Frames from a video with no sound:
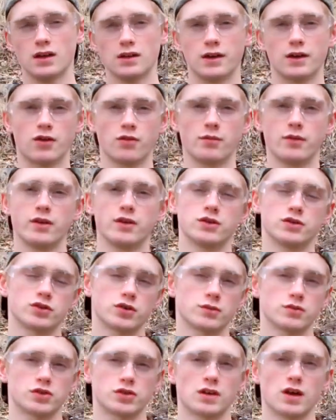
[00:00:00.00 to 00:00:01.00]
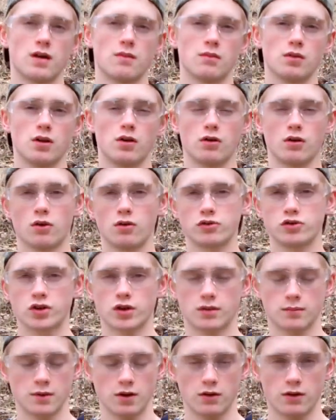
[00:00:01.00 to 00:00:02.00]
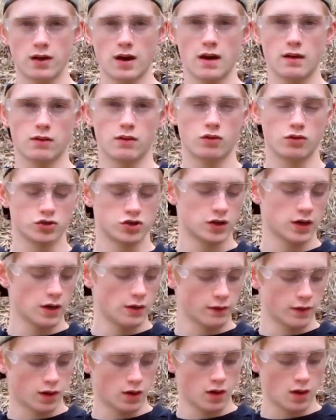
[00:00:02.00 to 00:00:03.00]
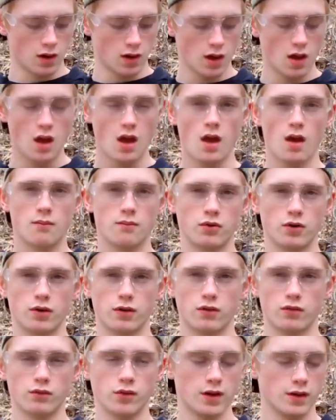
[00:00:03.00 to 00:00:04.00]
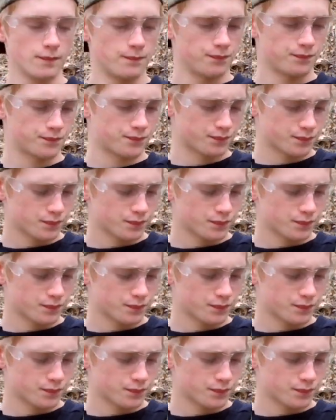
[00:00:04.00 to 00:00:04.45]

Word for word: Link will be in the description down below. Go check them out, guys. Go check out the gun. Pretty sweet.